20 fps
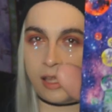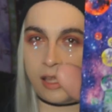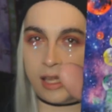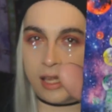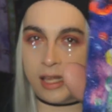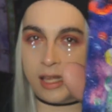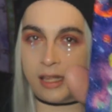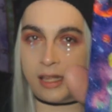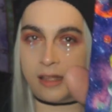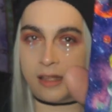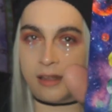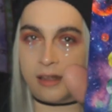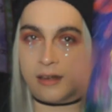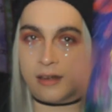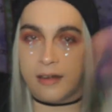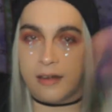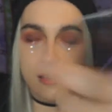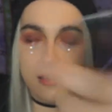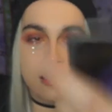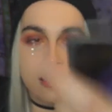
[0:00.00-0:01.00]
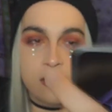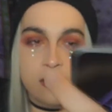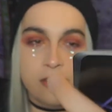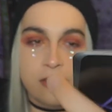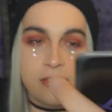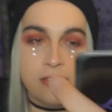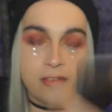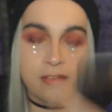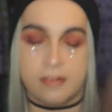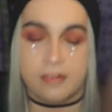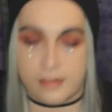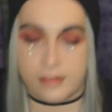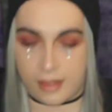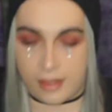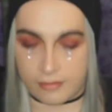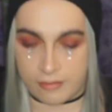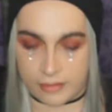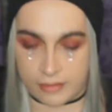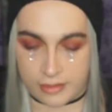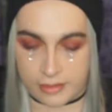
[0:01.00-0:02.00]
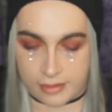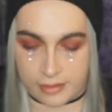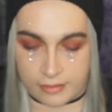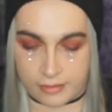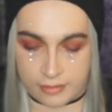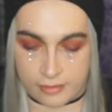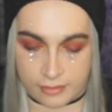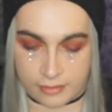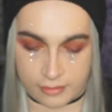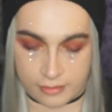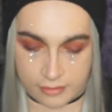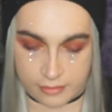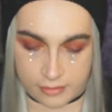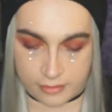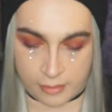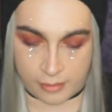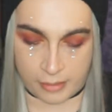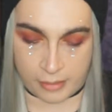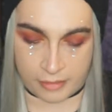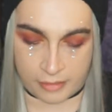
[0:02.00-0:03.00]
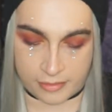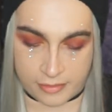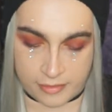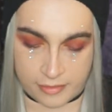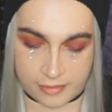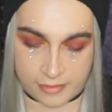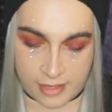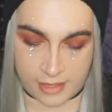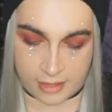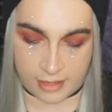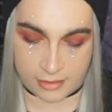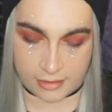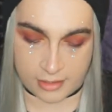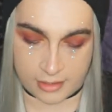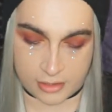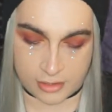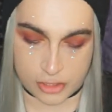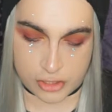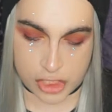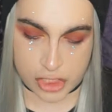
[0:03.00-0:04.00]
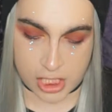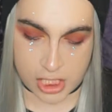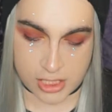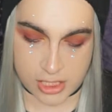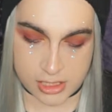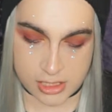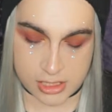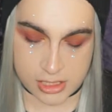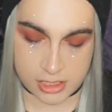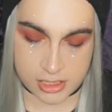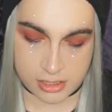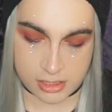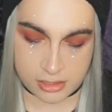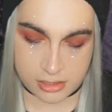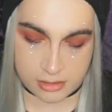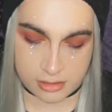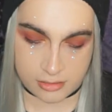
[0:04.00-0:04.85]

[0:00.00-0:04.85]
and it just, everything about this deck is just